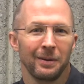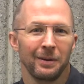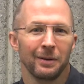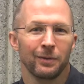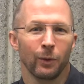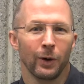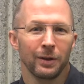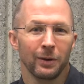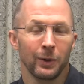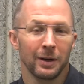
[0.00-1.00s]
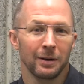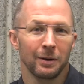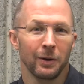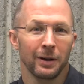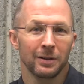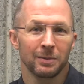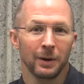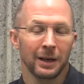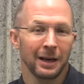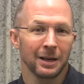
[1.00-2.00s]
You know, for one thing, we didn't know that this
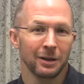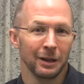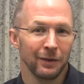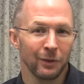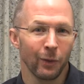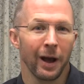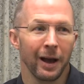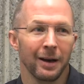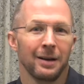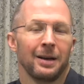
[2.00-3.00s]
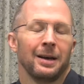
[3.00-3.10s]
monkey actually lived in Wehea,